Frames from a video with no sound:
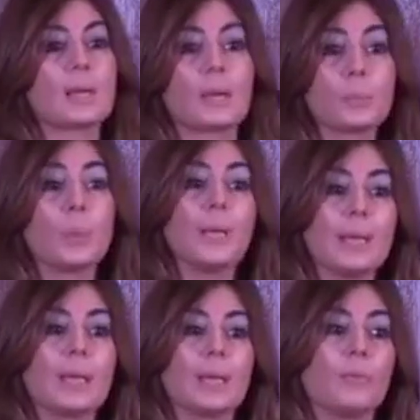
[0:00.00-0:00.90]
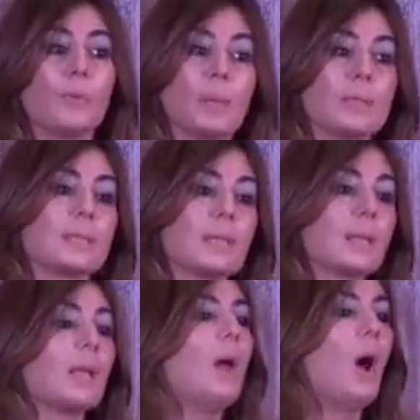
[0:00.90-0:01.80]
are really
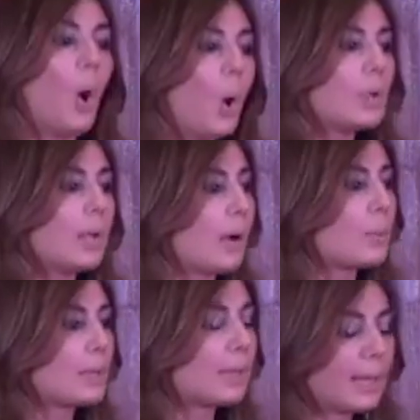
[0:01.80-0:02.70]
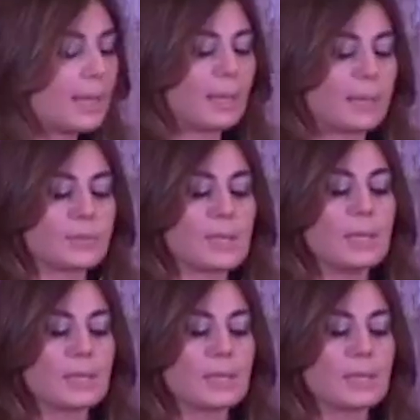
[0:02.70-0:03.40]
influencing all our lives.